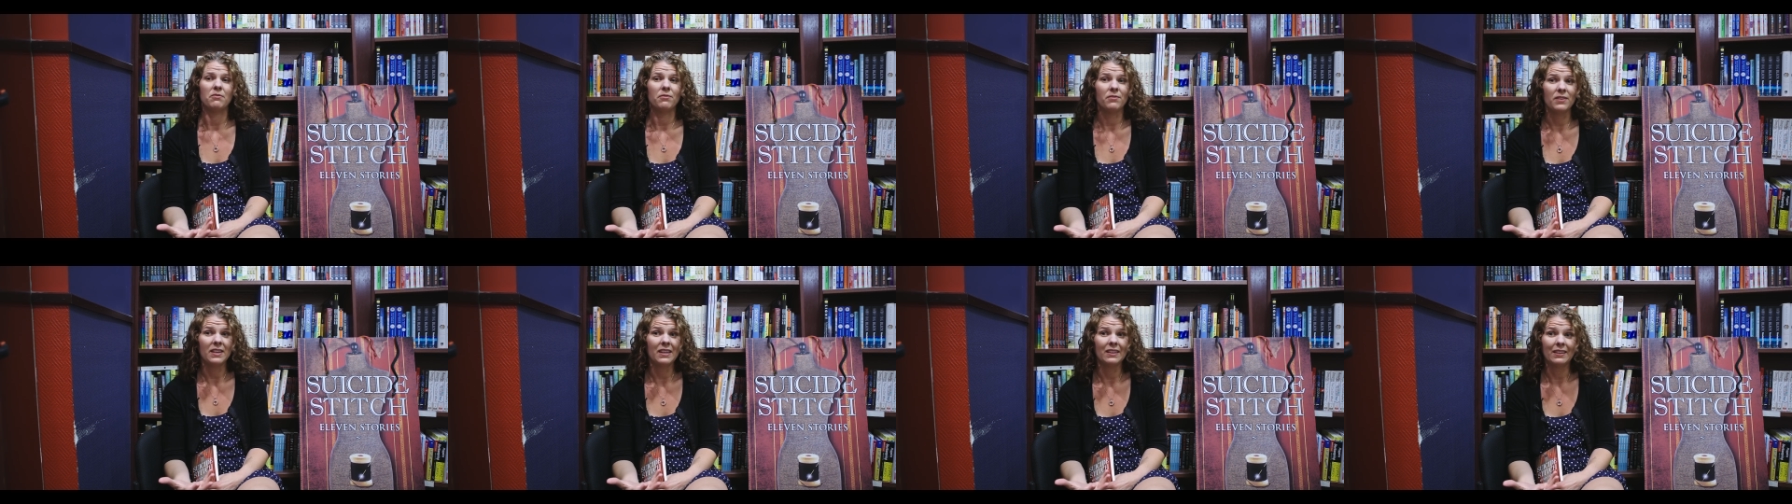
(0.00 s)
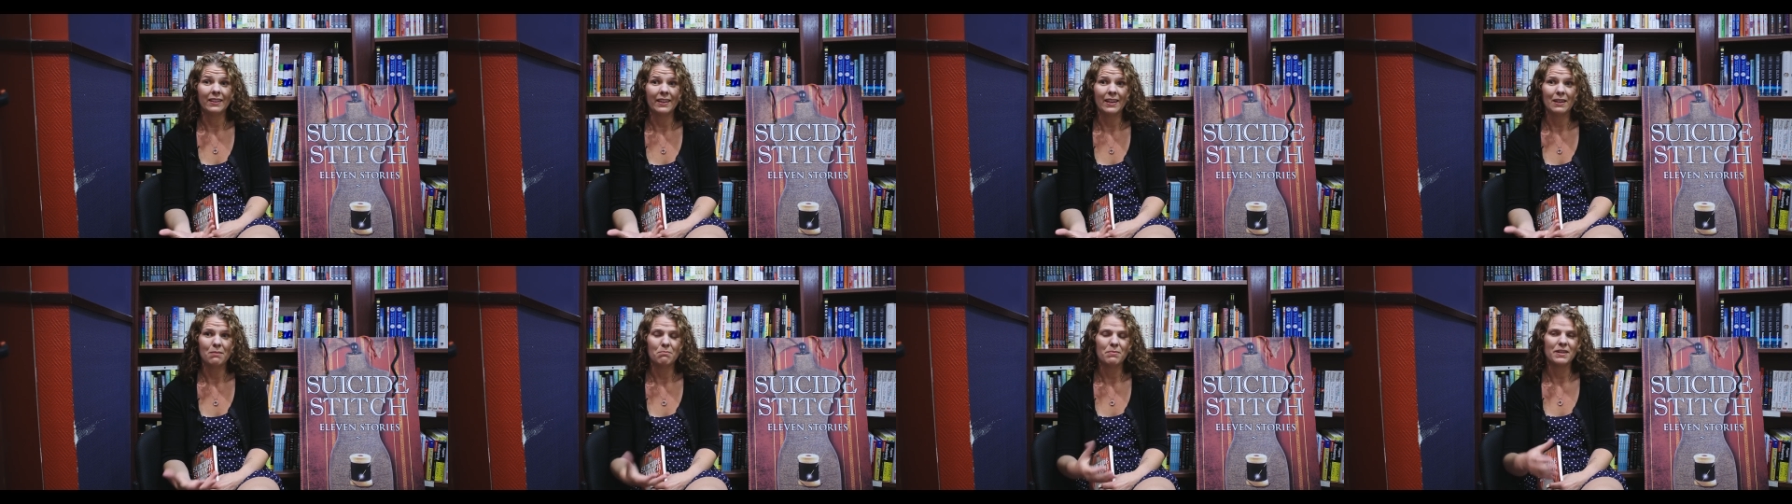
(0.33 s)

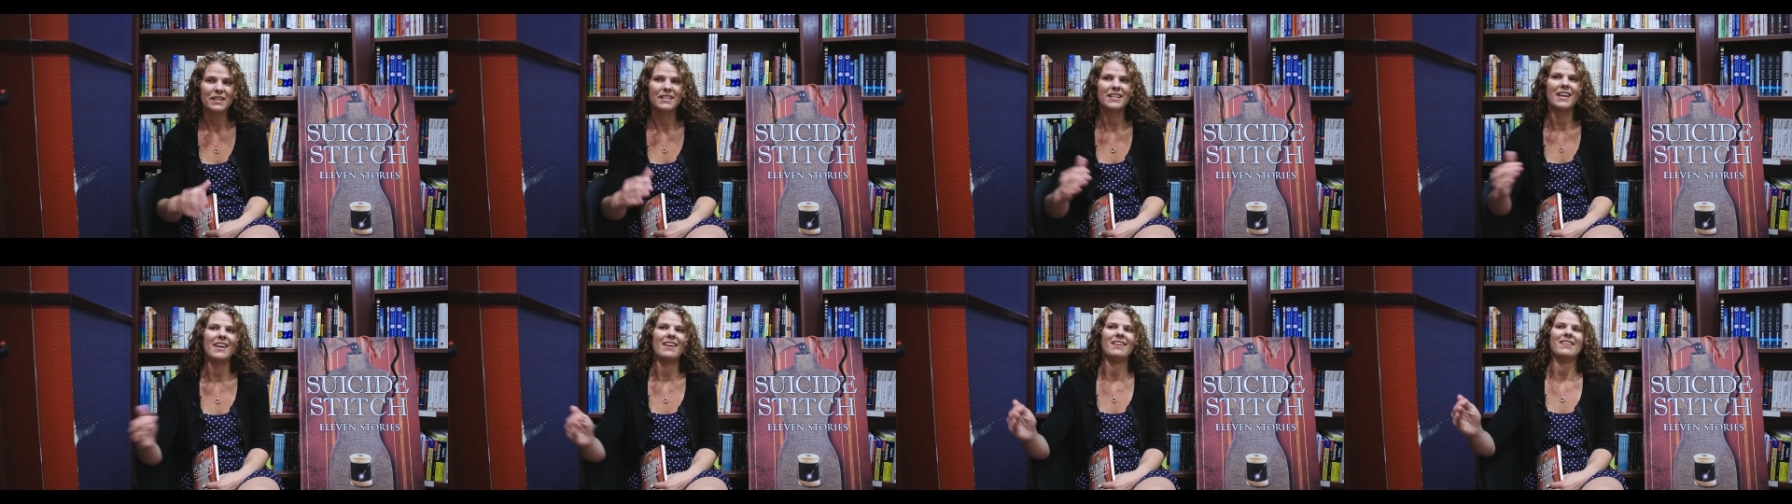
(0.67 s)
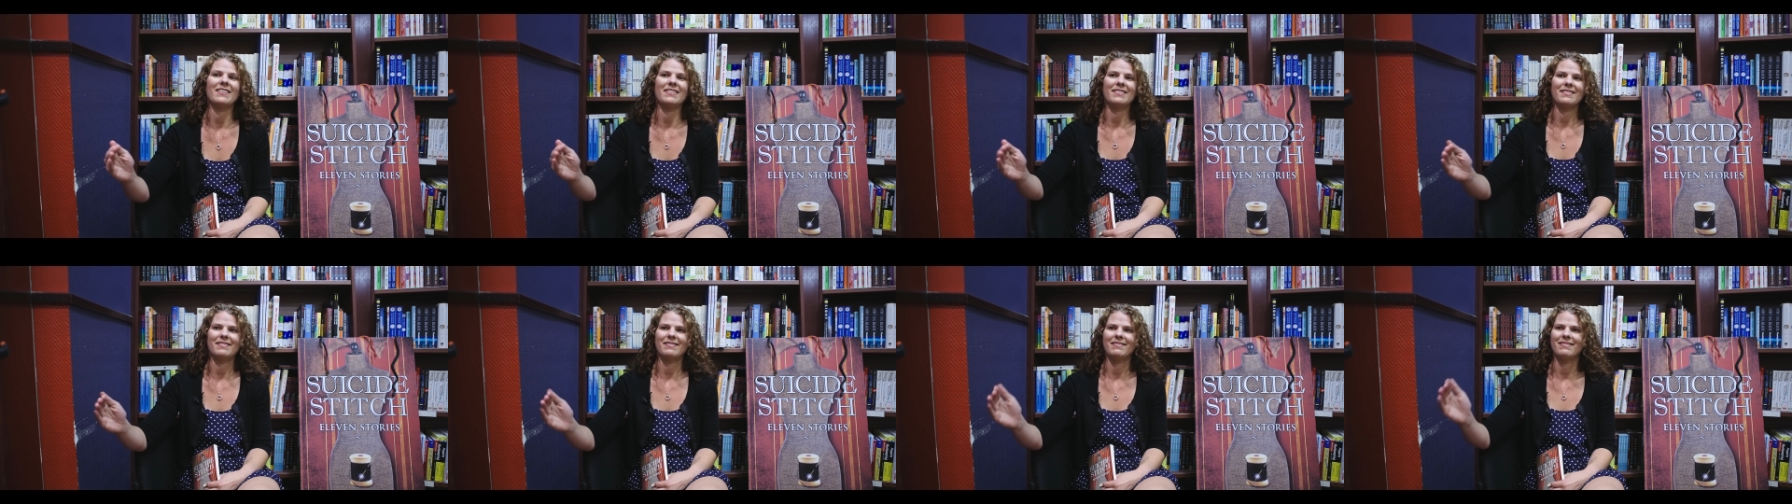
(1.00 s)
feeling but
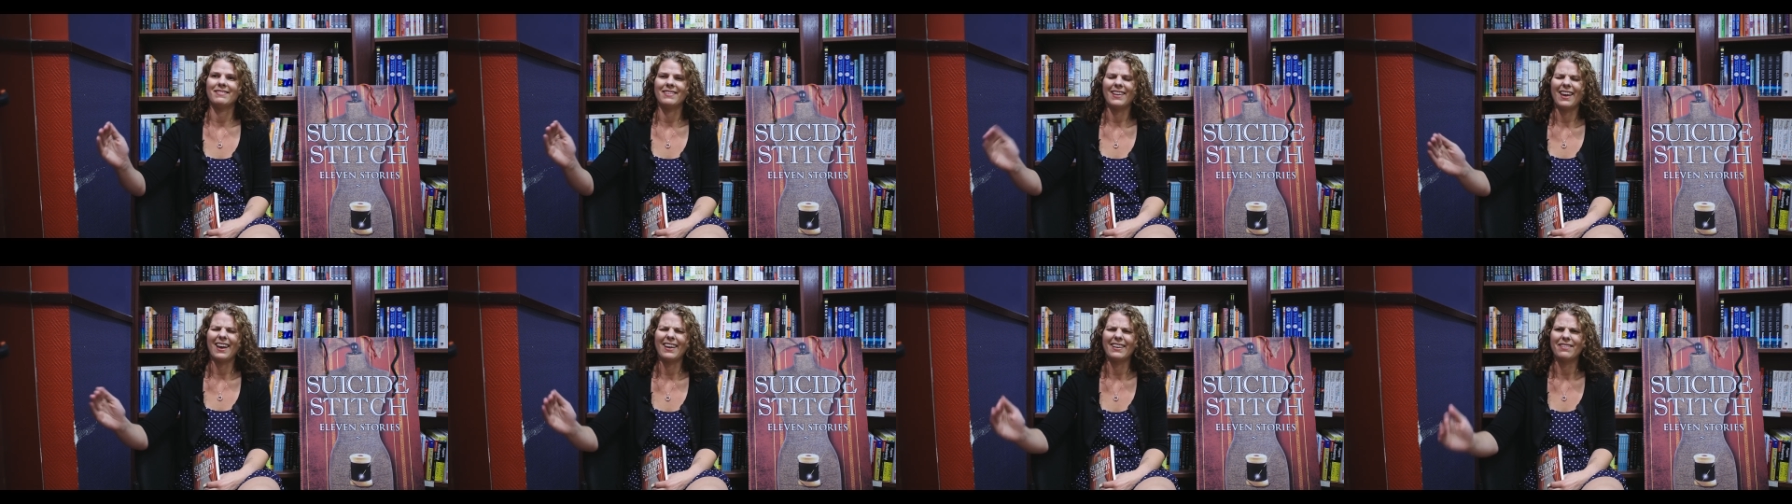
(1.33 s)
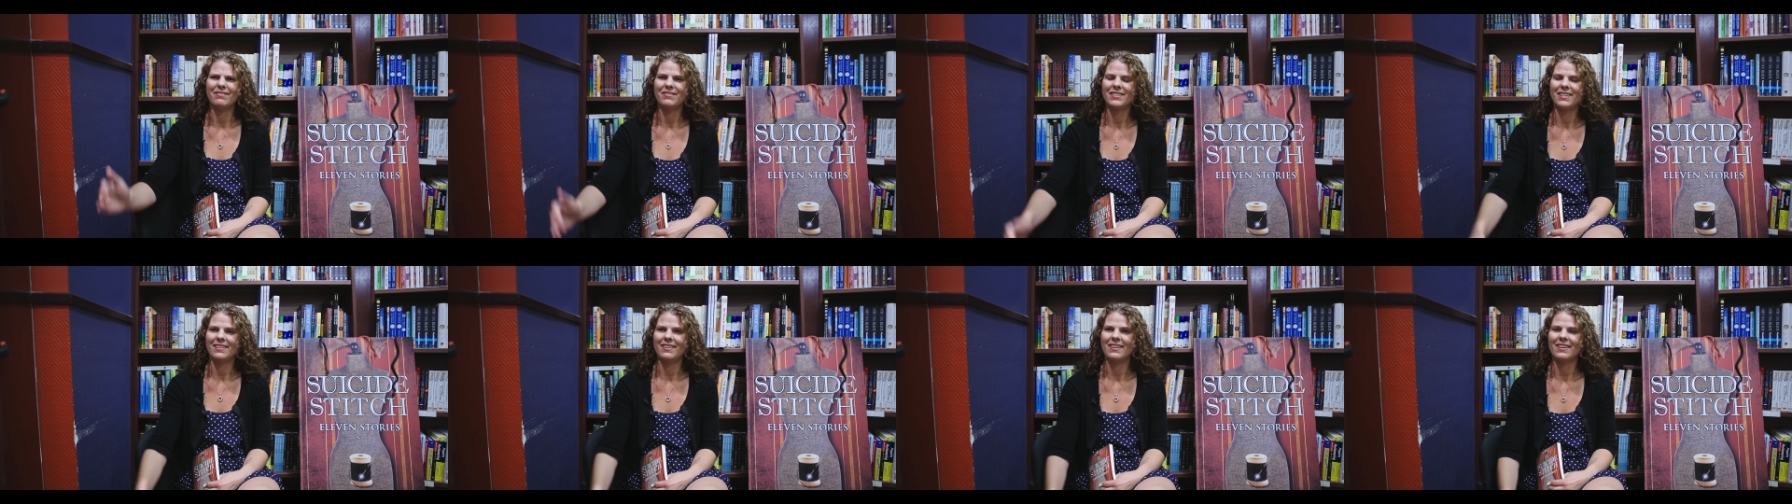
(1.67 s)
taken kind of
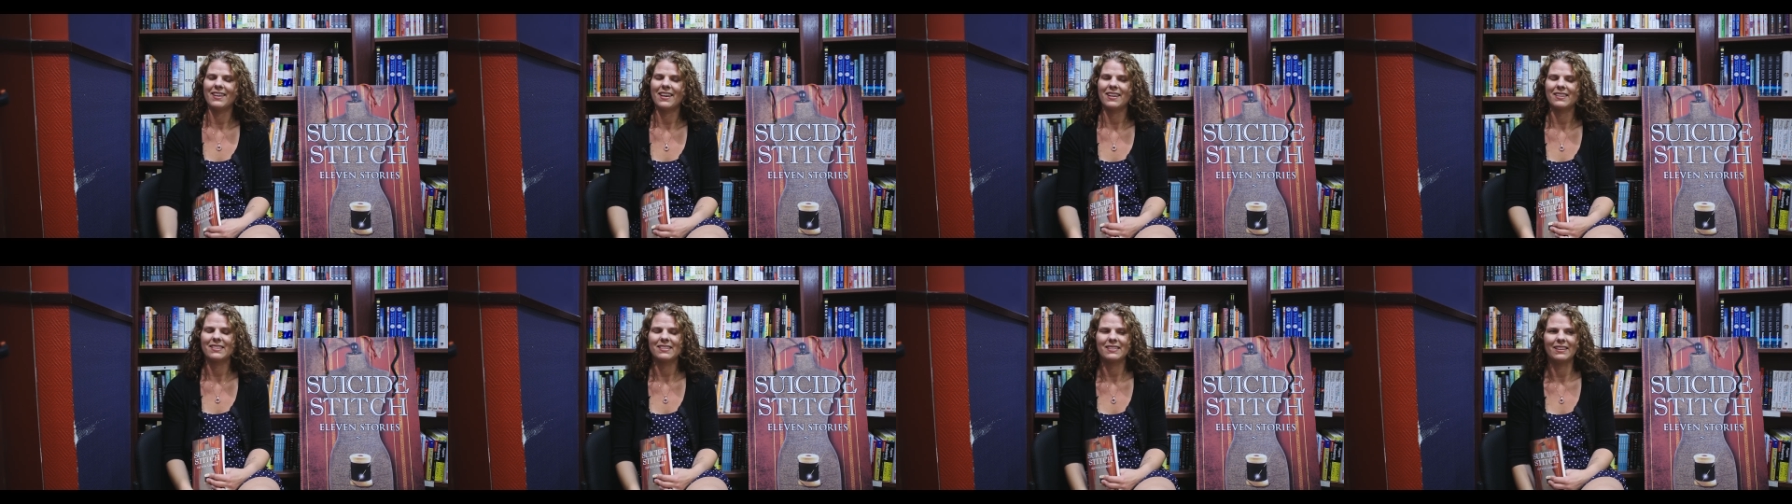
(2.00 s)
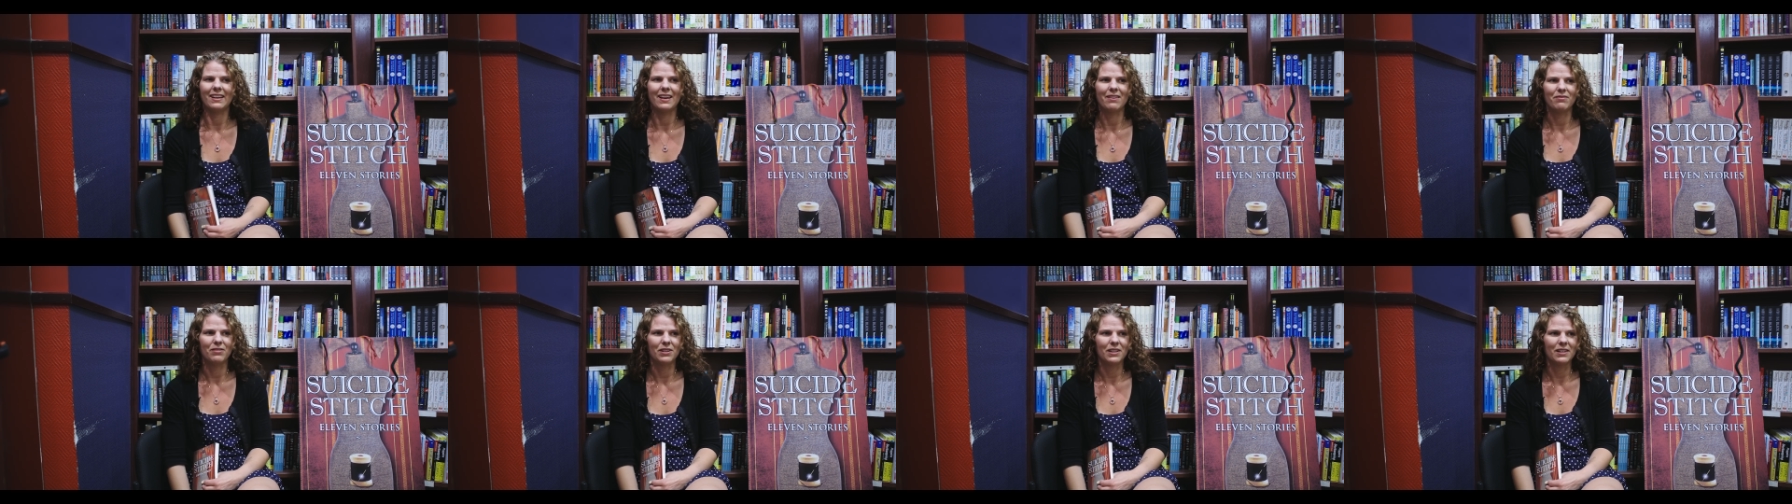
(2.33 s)
to the next
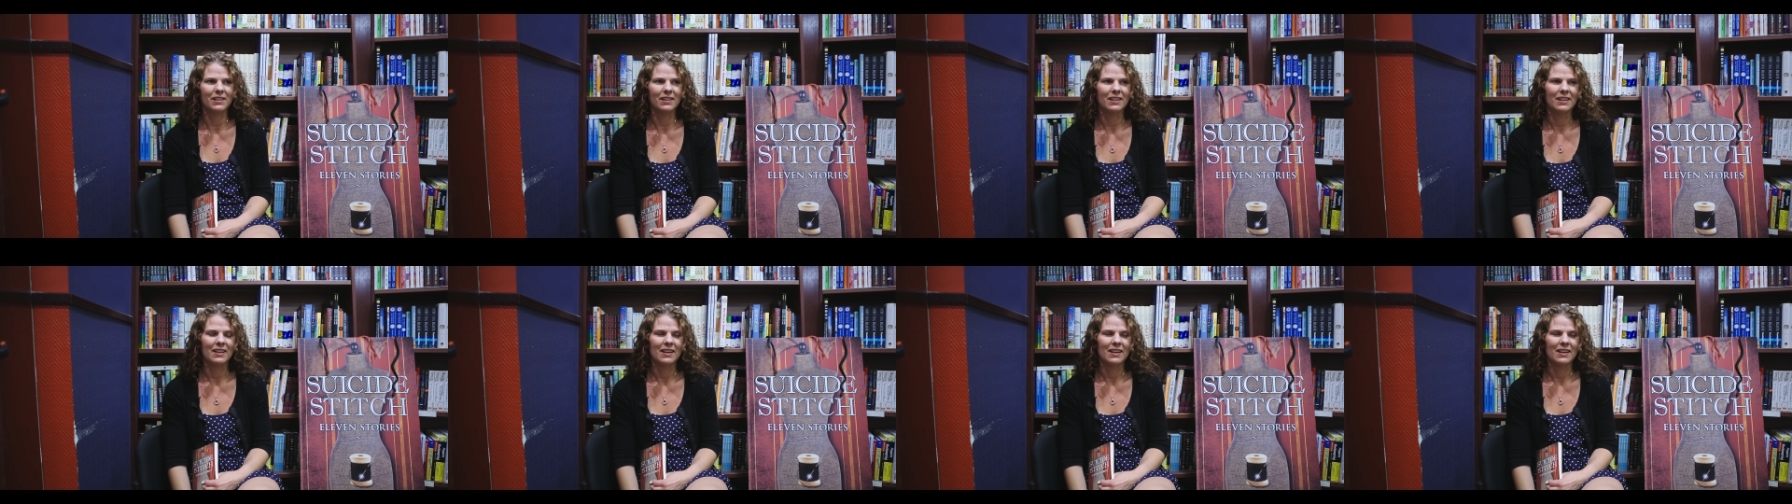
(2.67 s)
level.